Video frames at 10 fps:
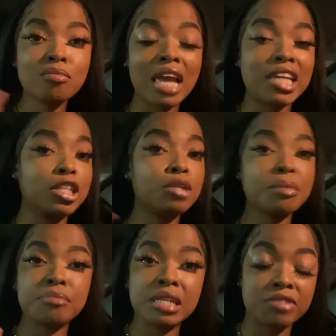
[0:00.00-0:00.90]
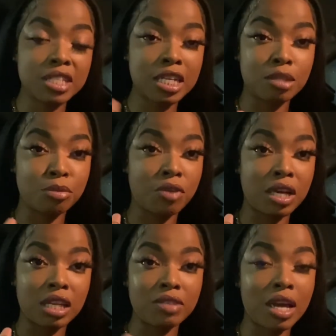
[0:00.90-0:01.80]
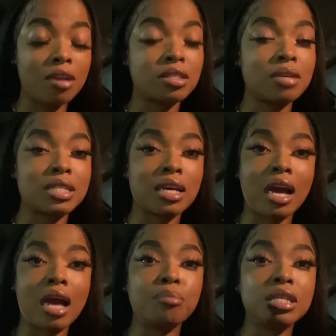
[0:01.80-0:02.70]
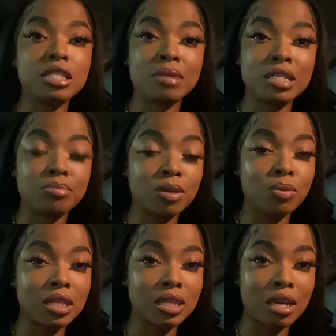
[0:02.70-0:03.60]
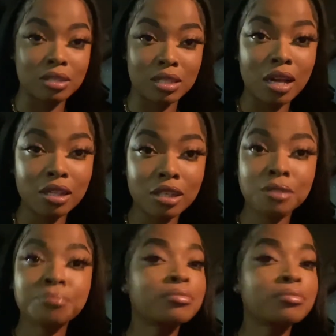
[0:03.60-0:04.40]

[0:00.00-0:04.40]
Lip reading: I did do my manifestation before I left the house. I was like, God, please bless me with $1,000.